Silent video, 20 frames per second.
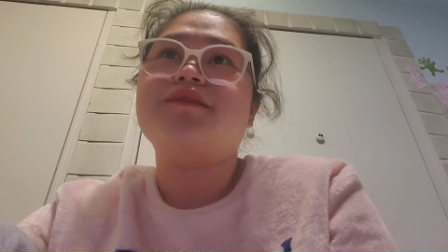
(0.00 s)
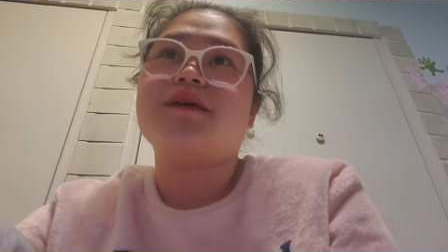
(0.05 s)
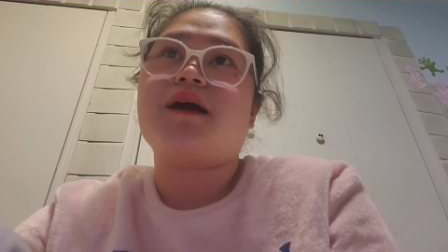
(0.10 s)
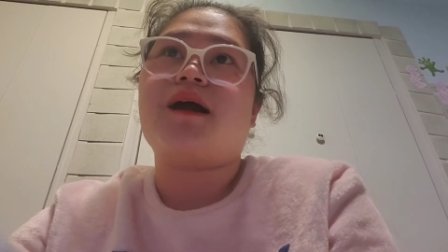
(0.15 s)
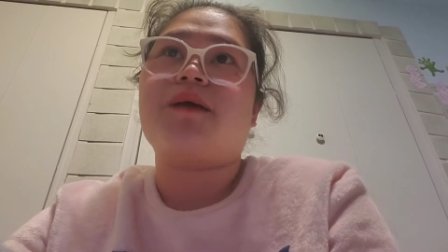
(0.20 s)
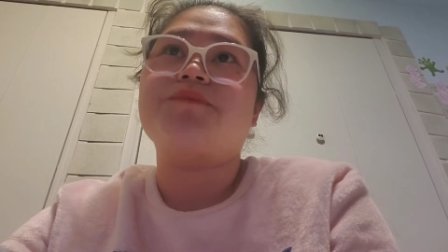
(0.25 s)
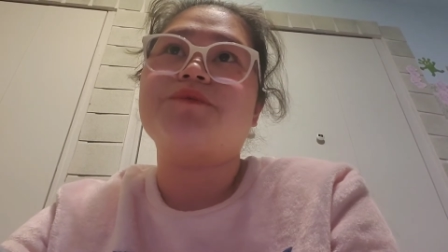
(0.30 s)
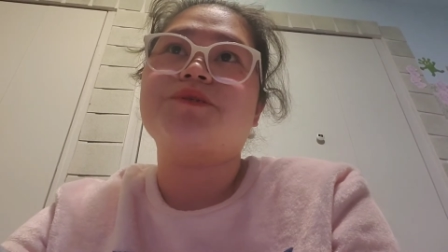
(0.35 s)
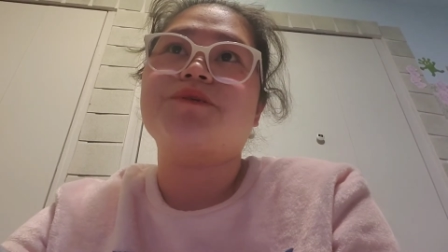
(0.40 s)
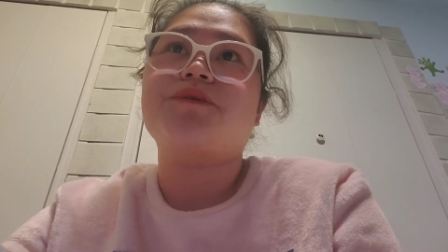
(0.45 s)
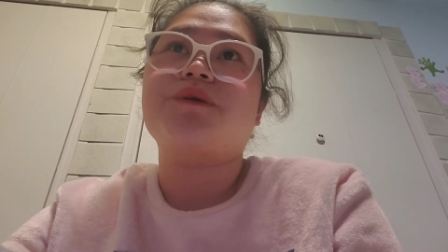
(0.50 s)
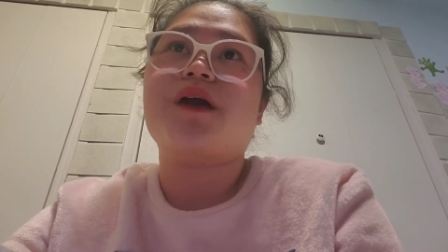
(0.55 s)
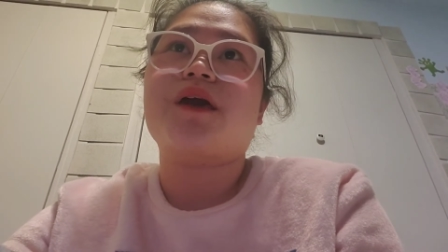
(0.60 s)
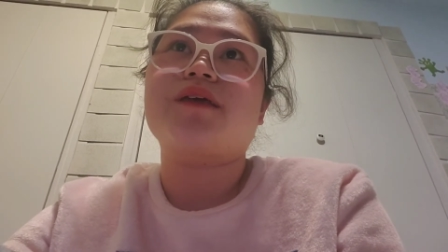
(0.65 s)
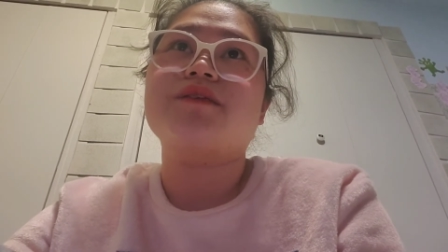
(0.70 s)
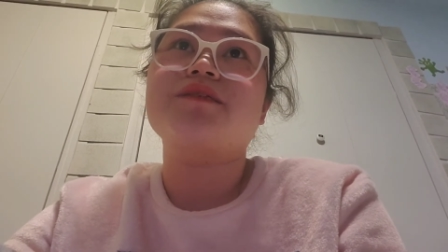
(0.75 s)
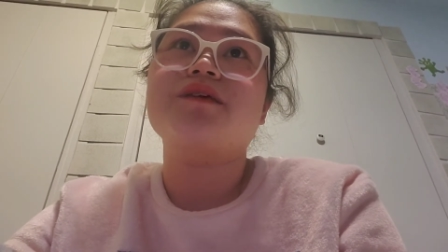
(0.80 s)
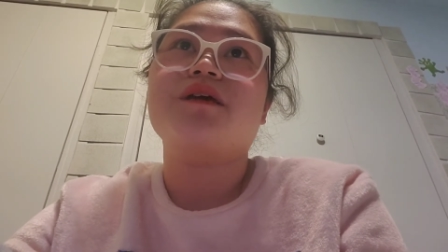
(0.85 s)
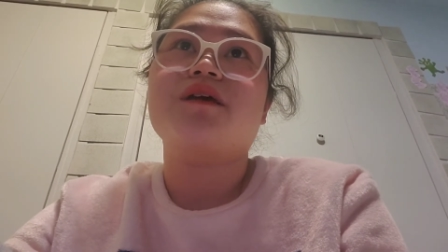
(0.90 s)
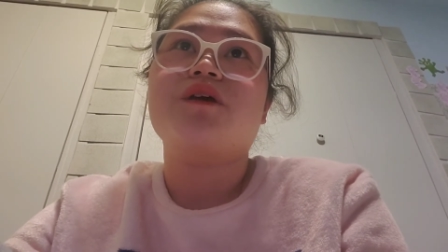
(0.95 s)
up so
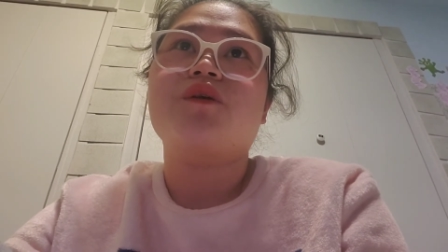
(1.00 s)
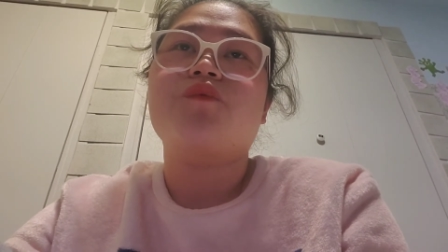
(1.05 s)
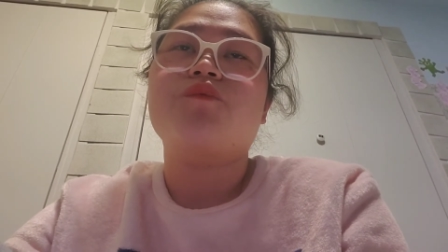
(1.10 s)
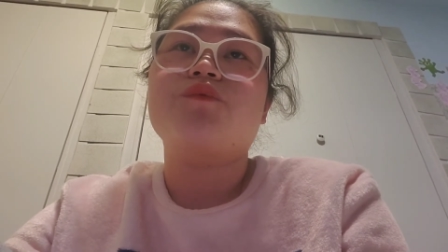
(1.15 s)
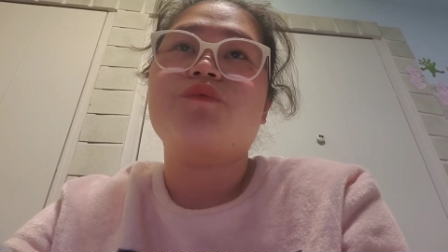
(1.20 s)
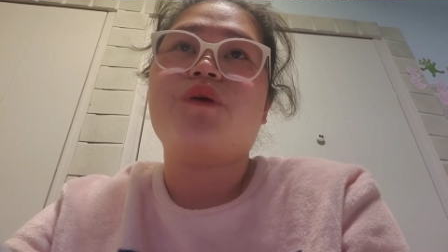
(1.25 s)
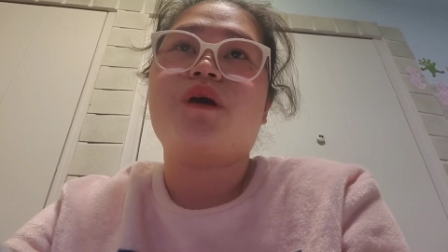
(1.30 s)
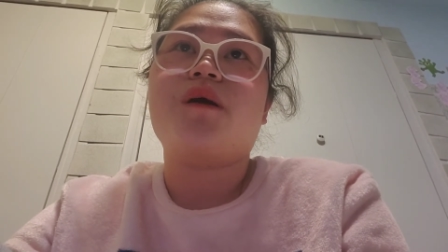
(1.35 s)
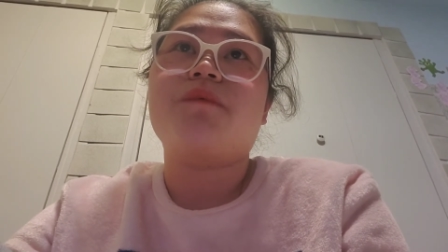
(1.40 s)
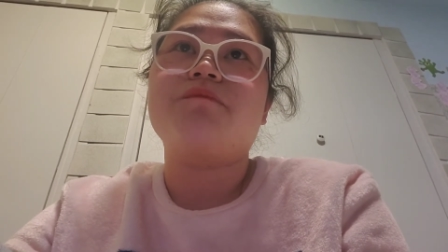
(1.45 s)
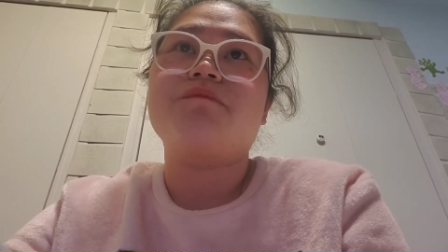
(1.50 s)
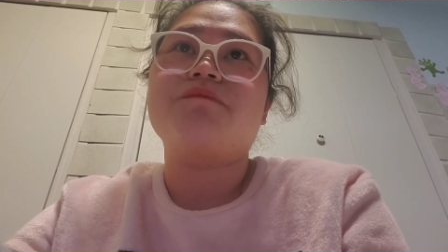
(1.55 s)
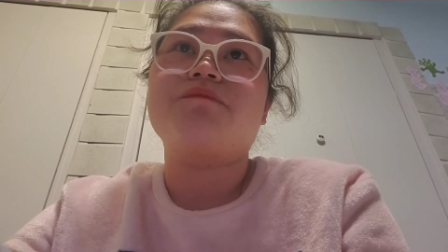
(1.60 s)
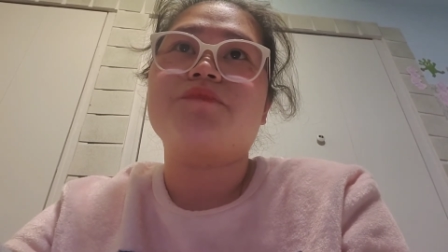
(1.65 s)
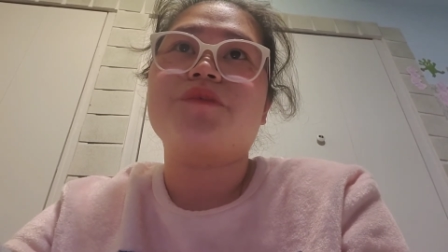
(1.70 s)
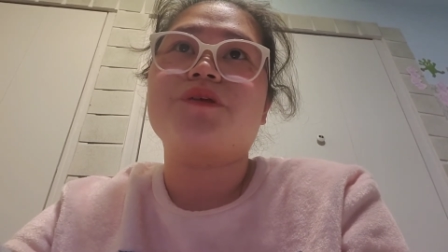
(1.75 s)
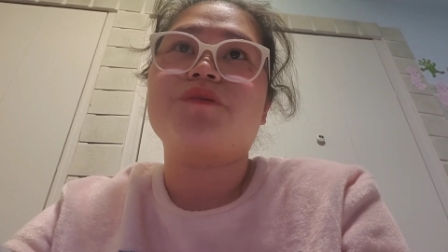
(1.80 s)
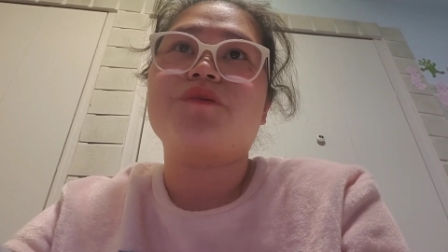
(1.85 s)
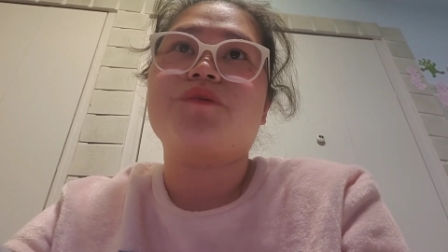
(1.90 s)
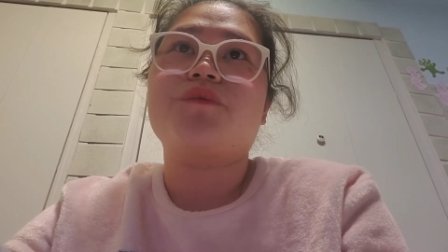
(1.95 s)
guys um
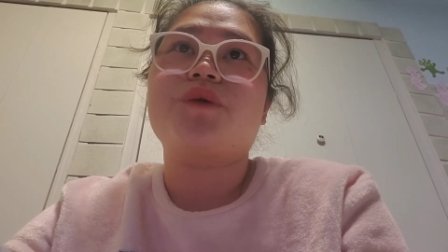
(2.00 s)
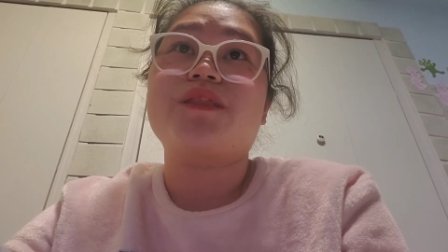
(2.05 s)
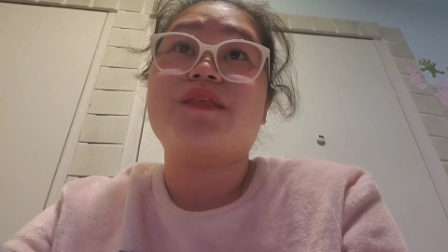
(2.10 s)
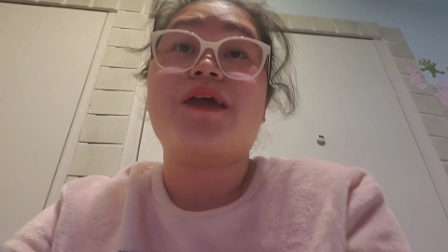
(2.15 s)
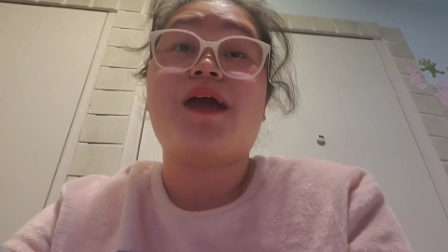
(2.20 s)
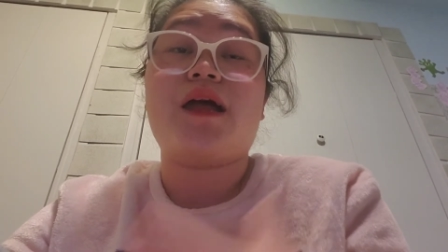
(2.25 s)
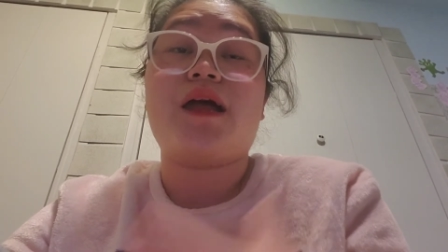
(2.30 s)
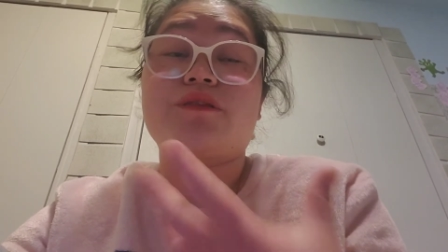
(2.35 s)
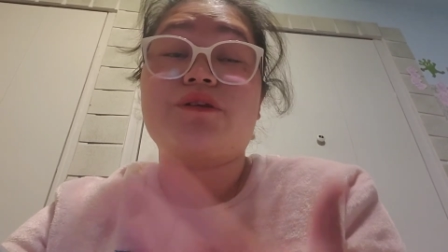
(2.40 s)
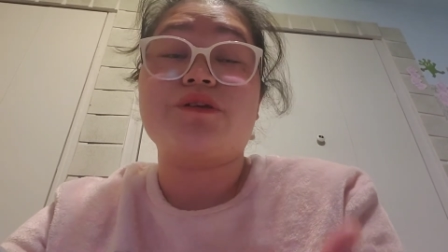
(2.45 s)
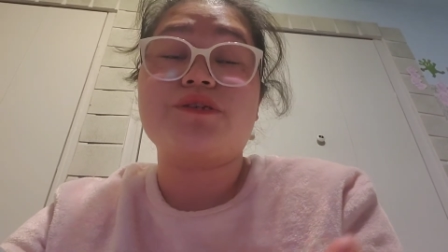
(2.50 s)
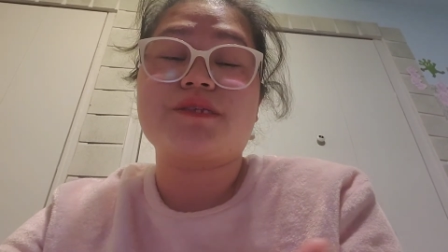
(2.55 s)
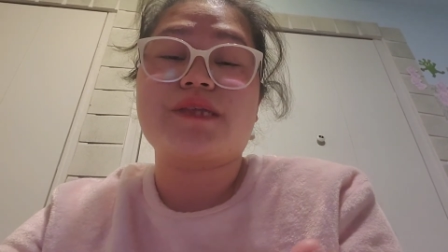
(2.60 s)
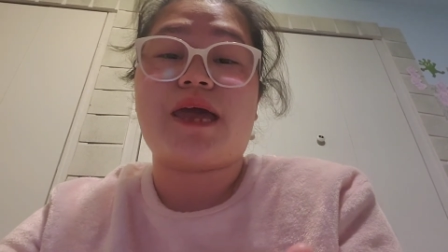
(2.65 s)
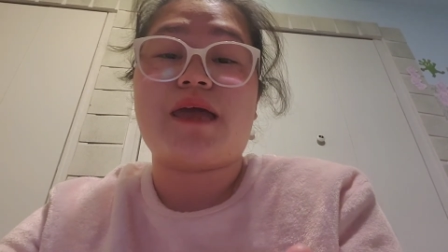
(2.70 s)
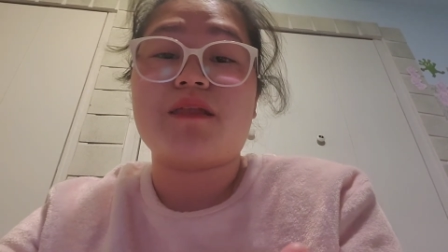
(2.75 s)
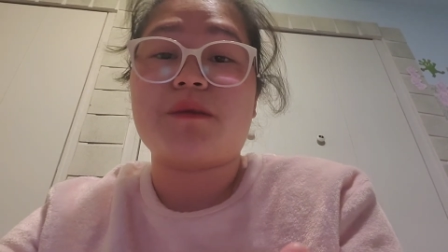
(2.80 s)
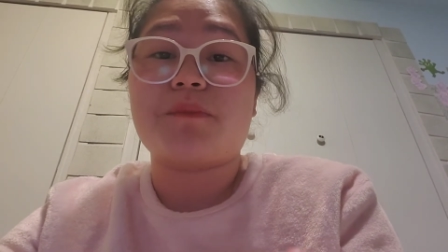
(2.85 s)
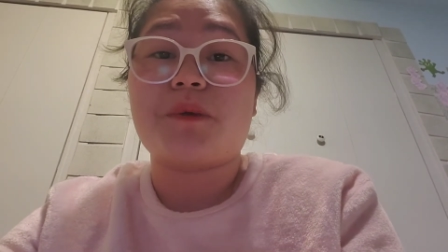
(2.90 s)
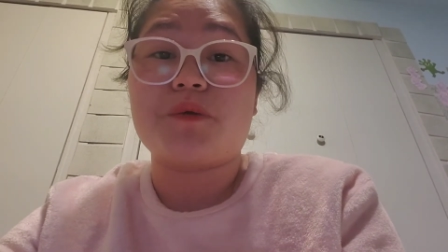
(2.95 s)
you know what I
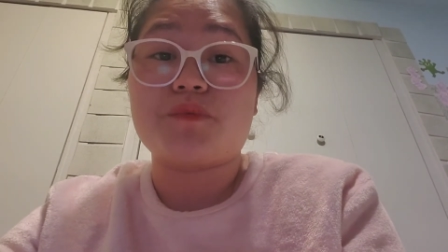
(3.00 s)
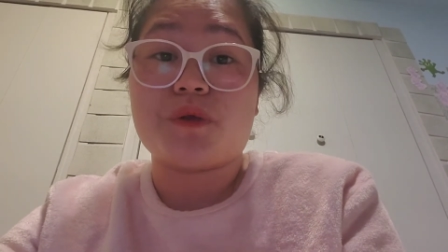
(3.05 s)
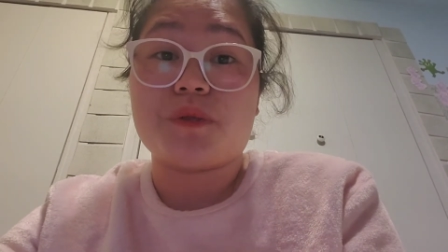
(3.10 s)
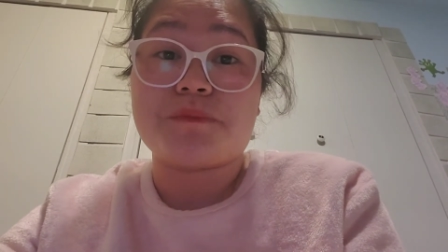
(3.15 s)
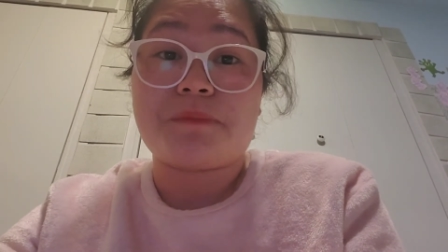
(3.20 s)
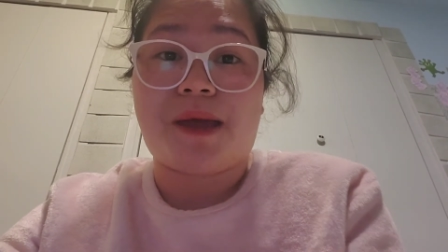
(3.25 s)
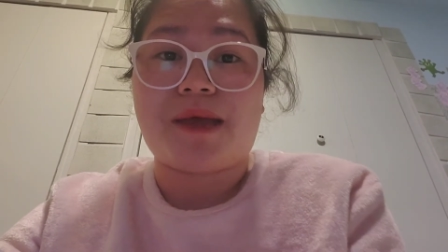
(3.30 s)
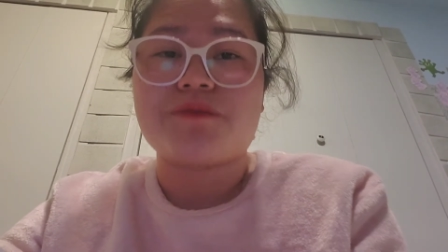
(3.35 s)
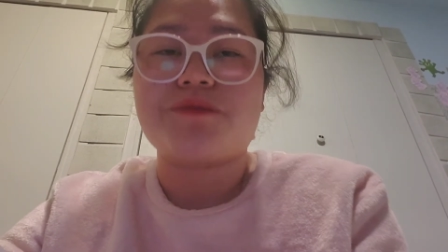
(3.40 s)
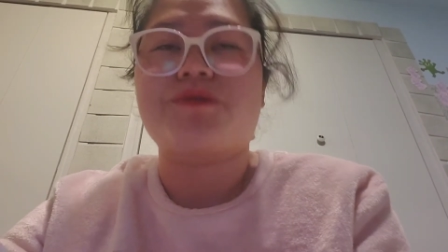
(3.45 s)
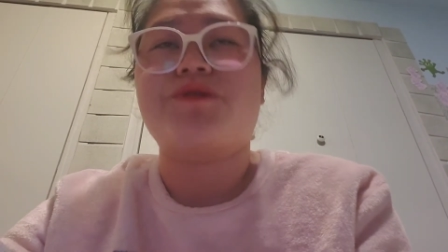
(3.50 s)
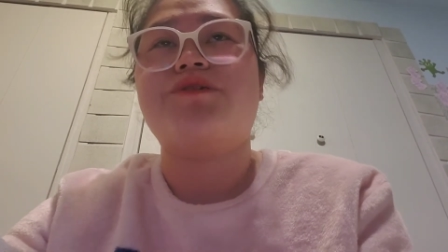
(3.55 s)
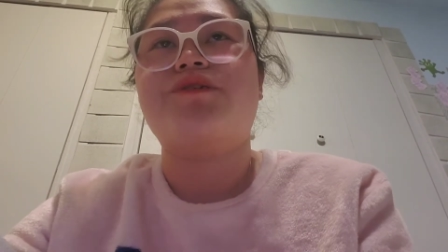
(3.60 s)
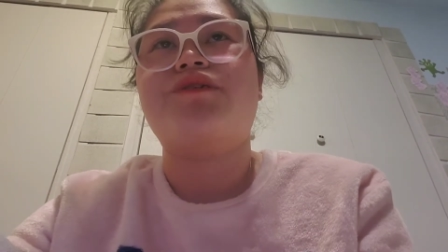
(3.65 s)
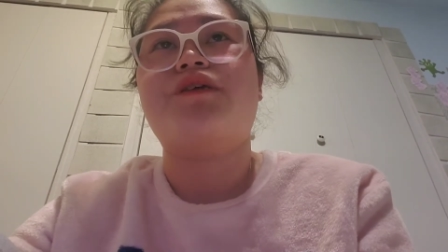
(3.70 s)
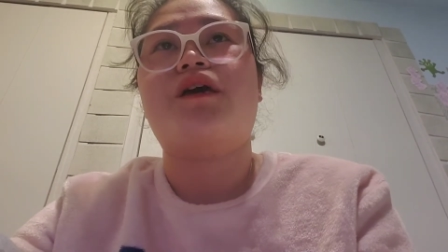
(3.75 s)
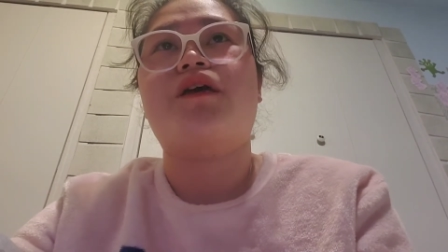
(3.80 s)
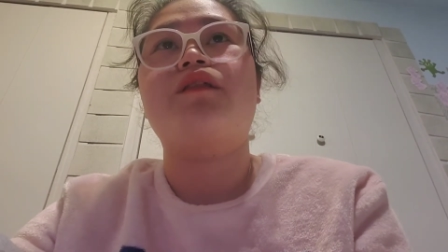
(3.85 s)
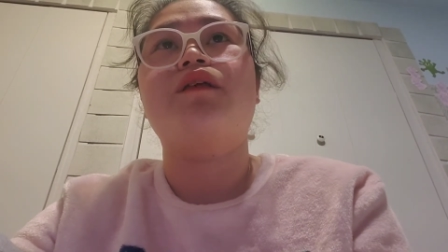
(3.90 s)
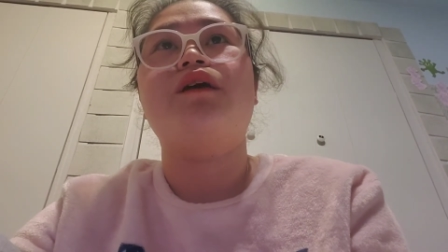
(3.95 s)
understand about what pastor
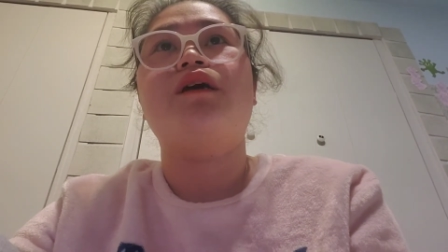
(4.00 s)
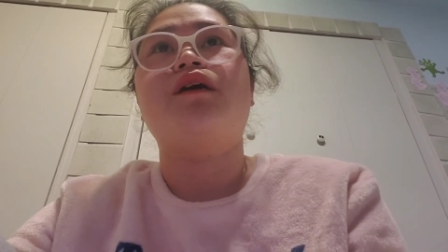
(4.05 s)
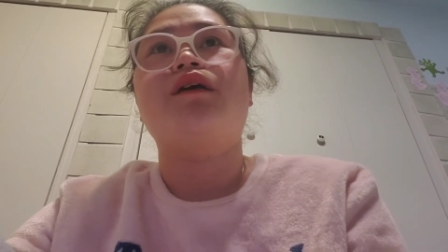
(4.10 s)
said